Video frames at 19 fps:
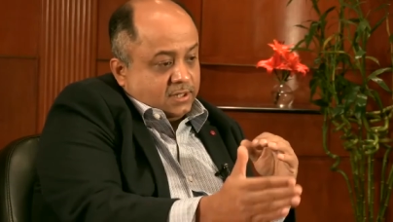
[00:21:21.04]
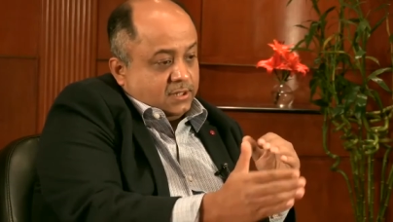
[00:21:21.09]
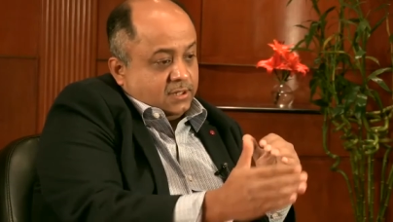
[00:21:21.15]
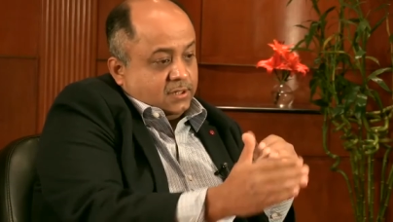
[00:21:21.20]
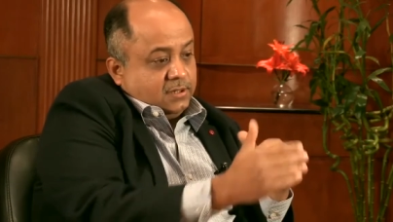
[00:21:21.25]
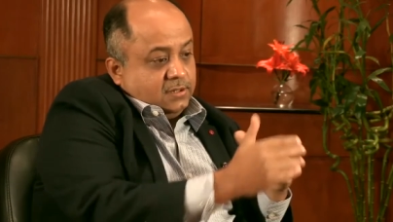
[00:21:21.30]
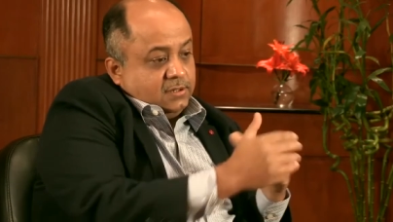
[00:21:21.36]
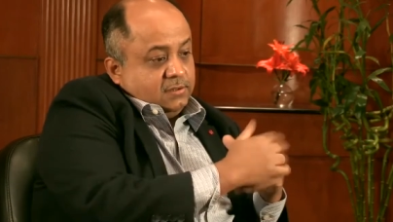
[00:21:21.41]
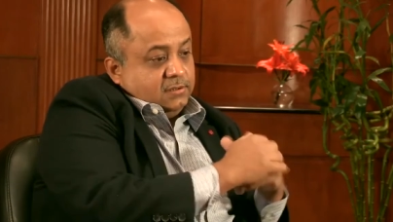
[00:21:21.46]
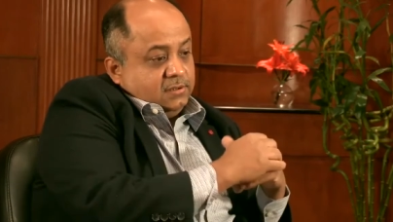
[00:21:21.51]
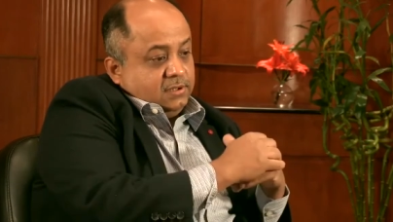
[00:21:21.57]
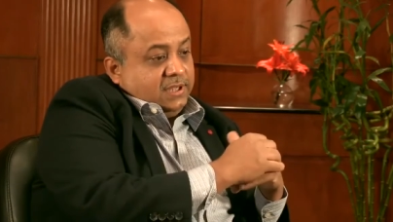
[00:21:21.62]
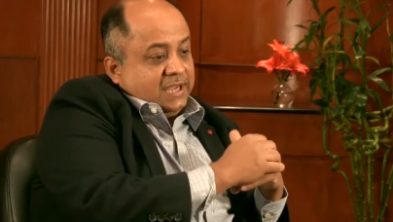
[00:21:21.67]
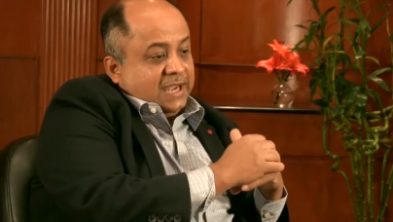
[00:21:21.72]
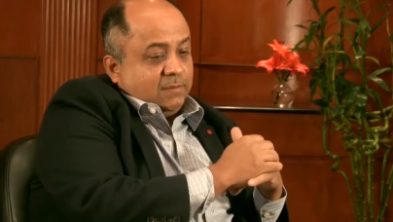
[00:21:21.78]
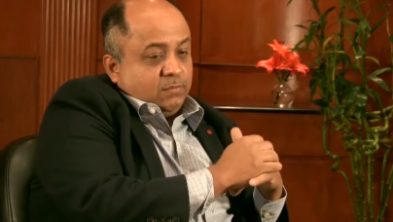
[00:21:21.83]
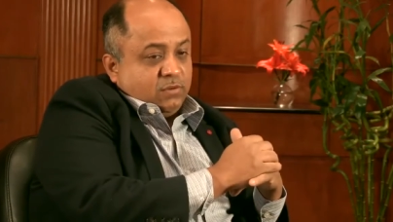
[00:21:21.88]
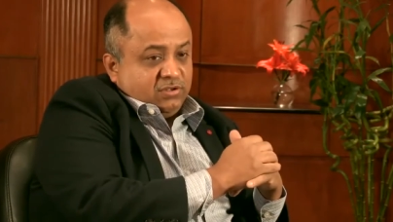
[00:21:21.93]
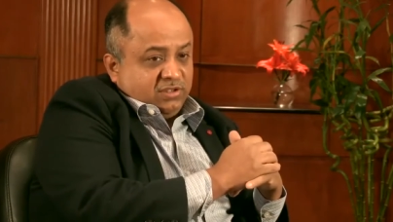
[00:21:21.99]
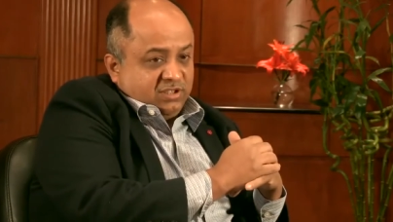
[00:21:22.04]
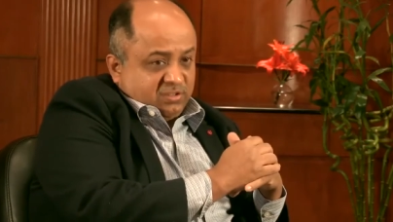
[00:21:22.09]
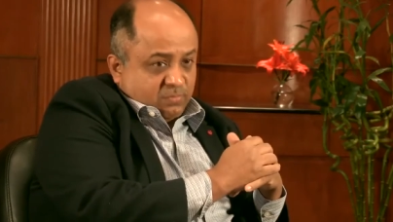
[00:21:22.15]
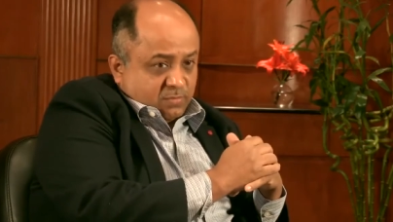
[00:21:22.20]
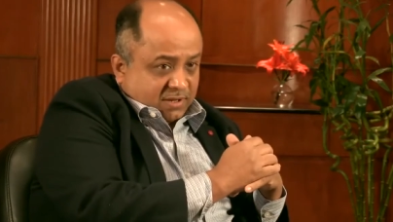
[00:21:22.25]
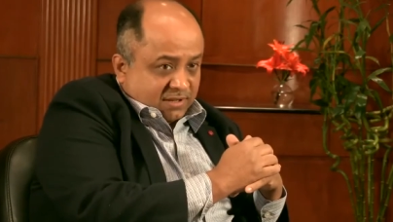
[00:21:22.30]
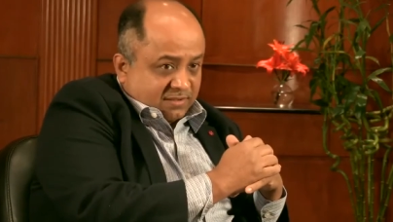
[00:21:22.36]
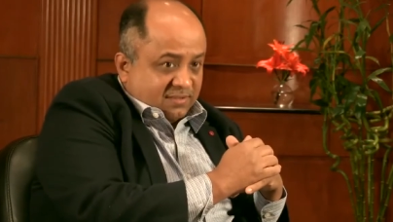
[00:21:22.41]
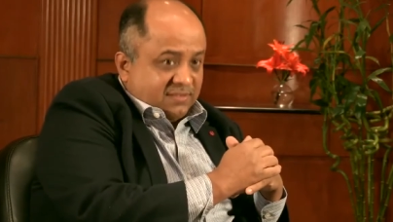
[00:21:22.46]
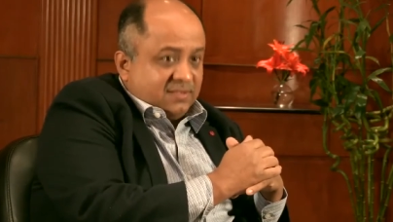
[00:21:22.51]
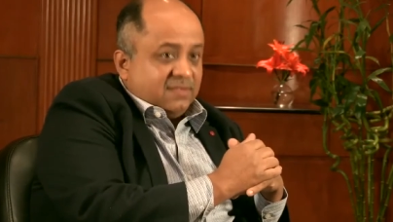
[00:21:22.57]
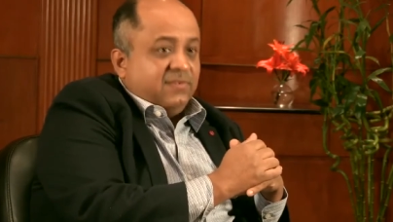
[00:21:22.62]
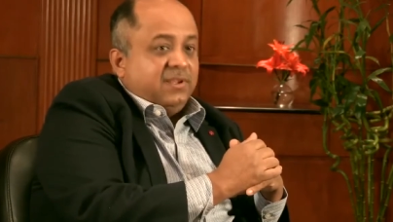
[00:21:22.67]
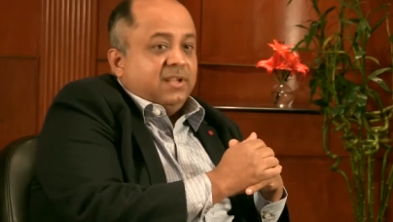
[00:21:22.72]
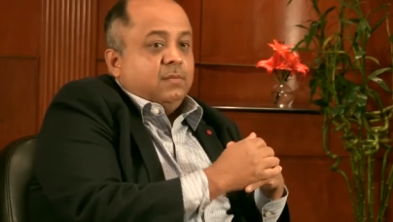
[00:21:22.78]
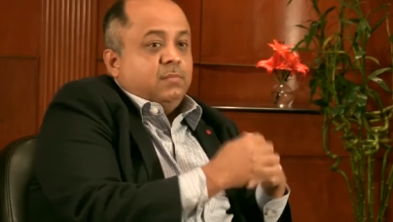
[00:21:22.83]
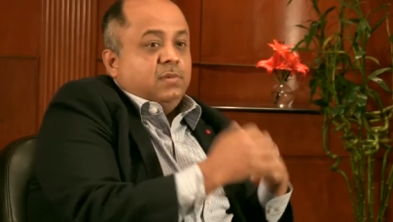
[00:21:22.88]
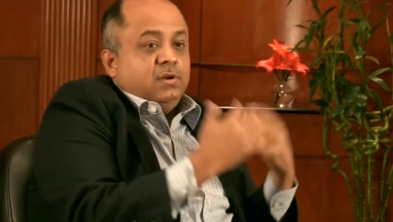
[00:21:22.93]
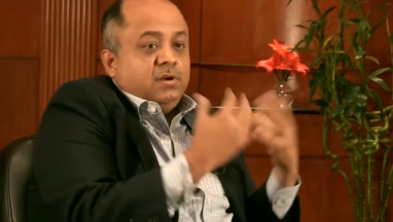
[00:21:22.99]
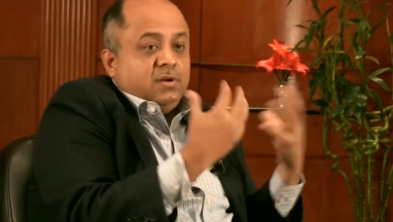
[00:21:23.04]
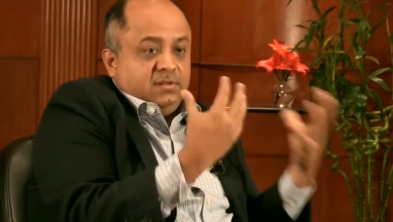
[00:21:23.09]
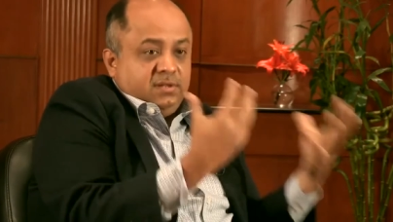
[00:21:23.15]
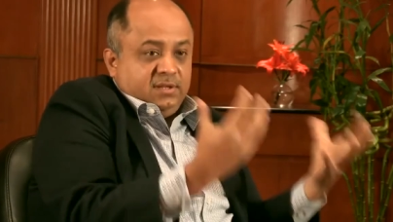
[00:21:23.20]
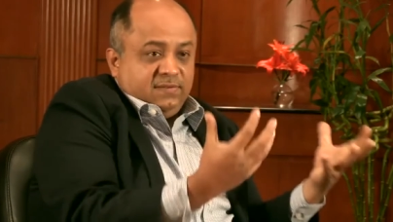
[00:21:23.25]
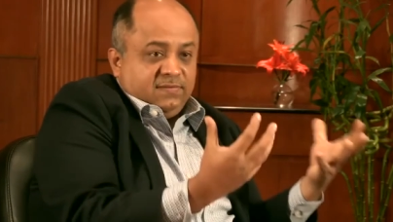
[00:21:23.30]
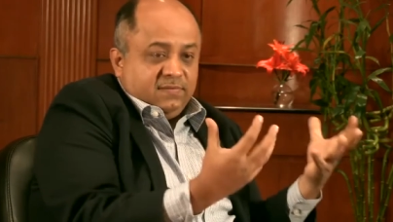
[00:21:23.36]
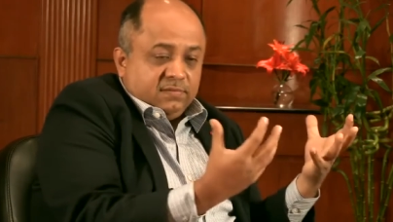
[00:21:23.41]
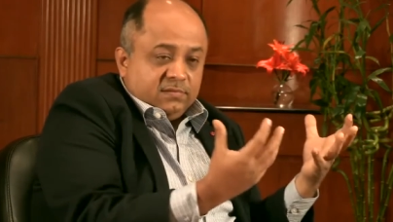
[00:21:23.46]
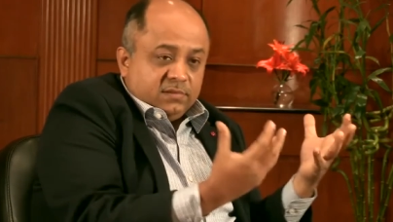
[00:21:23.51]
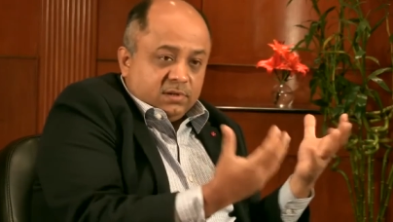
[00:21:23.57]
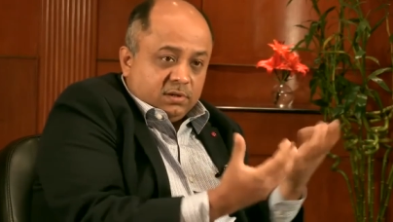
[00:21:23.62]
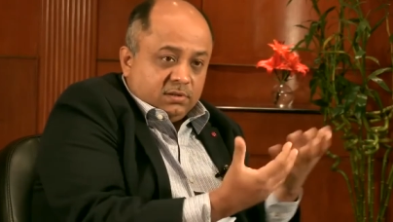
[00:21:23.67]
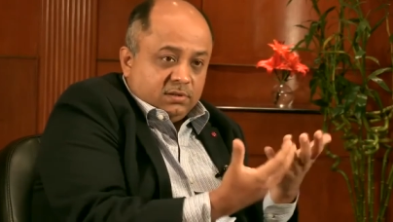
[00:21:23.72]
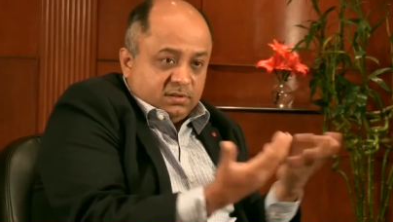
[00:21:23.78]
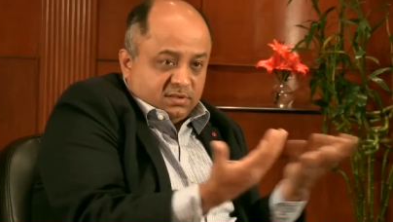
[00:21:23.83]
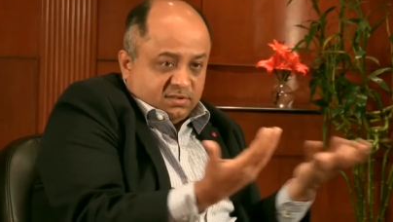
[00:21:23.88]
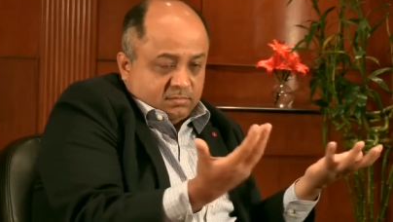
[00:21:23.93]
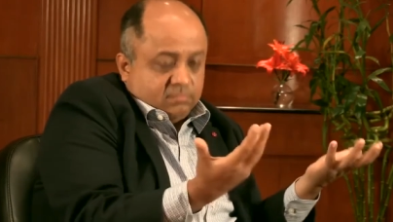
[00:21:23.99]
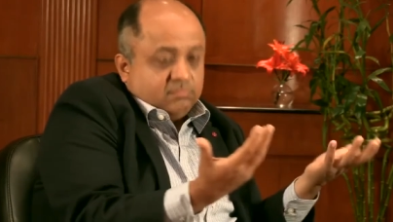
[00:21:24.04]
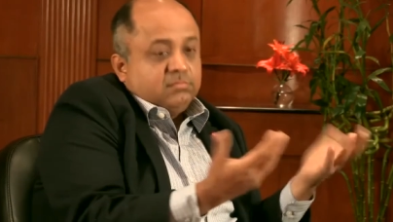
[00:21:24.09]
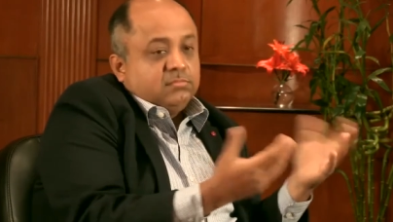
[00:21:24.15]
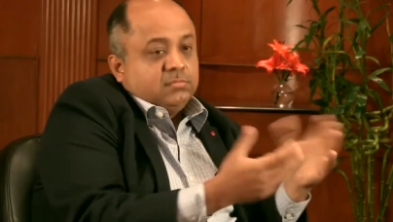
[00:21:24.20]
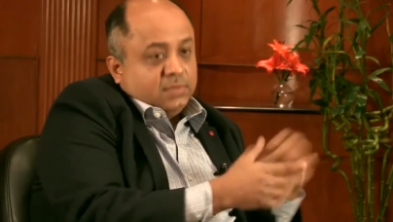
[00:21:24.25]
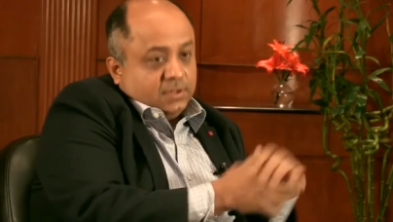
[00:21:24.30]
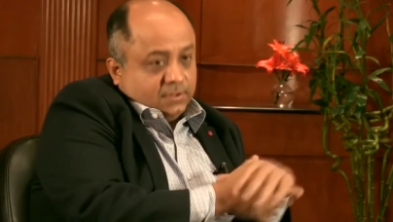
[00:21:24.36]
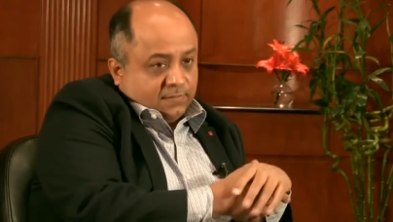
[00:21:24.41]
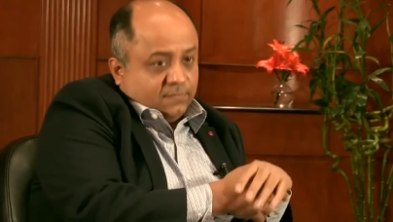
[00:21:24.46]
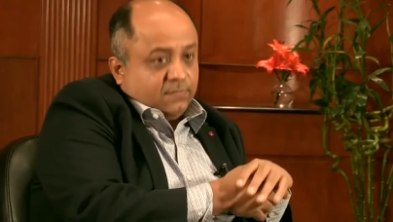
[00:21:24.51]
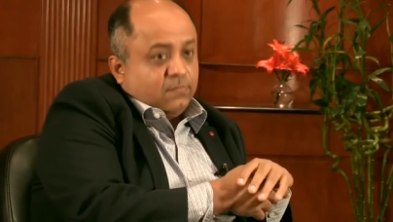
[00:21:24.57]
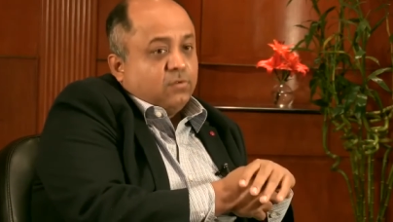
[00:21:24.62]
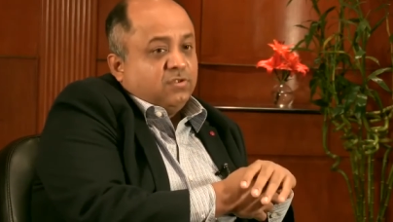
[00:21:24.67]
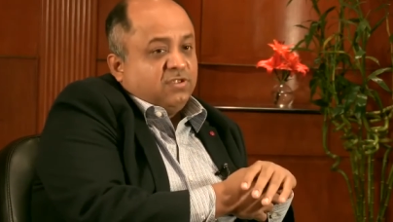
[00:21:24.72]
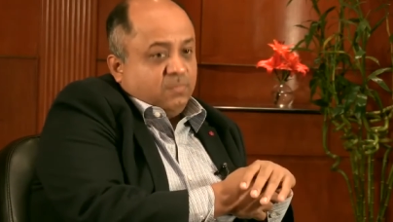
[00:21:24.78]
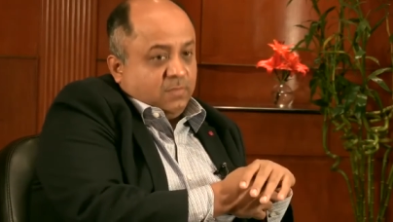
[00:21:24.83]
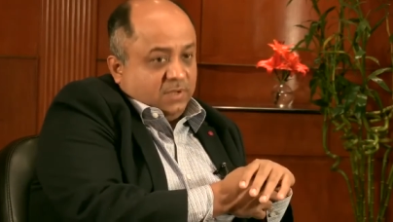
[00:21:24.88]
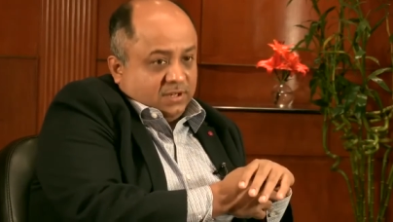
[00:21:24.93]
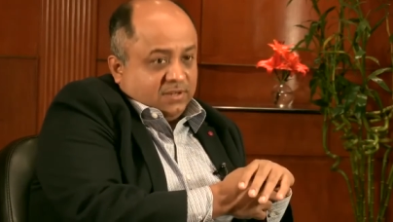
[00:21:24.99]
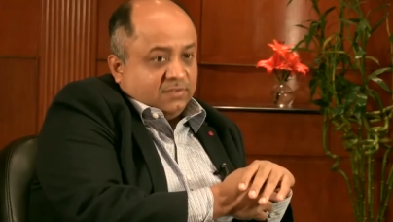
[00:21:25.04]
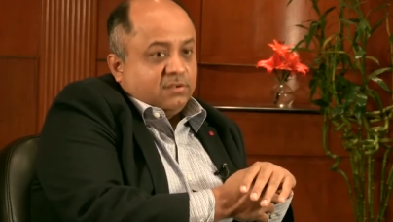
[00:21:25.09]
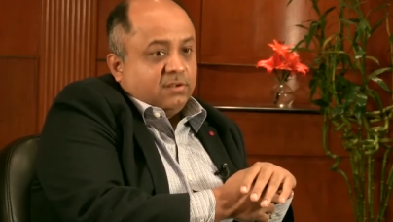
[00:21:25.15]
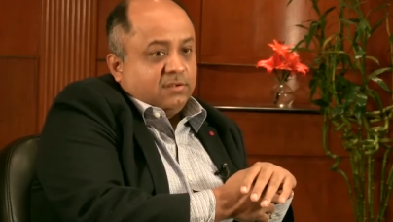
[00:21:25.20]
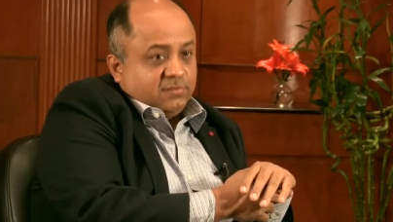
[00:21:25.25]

uh, the Atmos experience is available on the, on the phone speakers